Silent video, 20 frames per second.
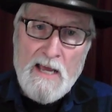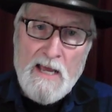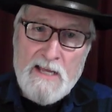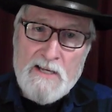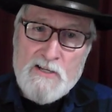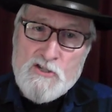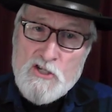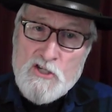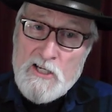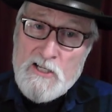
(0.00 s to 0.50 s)

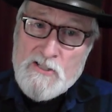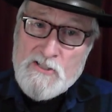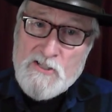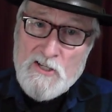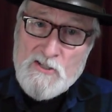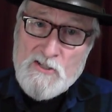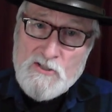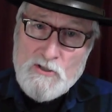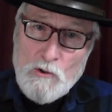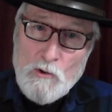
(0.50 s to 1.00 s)
And
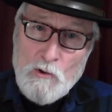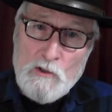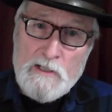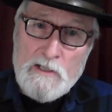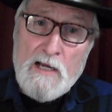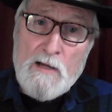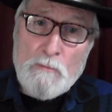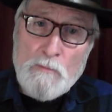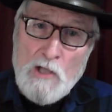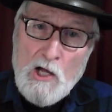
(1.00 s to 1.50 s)
Jesus
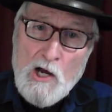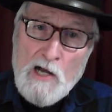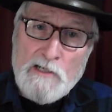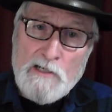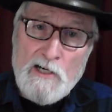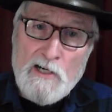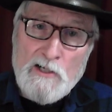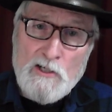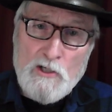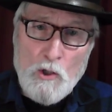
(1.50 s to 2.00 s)
told him
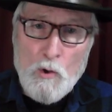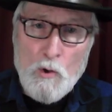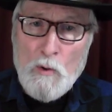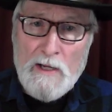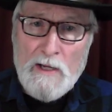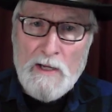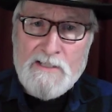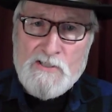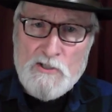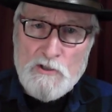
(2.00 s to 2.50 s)
long
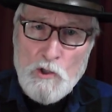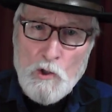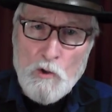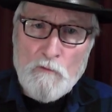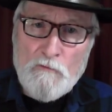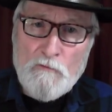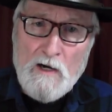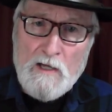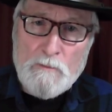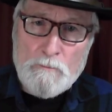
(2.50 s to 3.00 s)
ago, it's
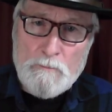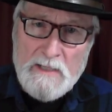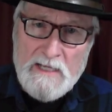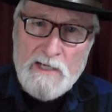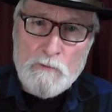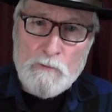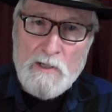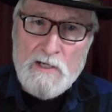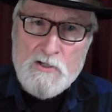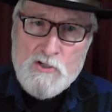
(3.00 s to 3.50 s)
no fun
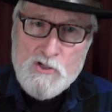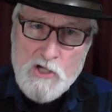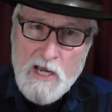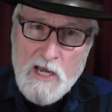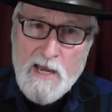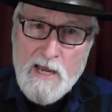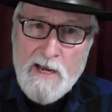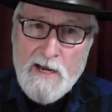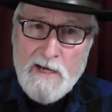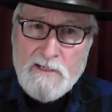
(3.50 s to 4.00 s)
being
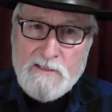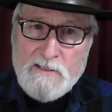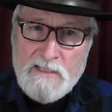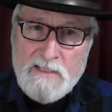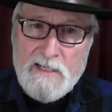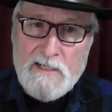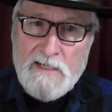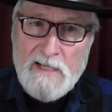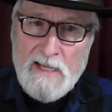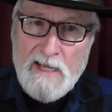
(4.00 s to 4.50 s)

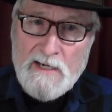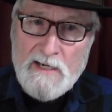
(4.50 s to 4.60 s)
rejected.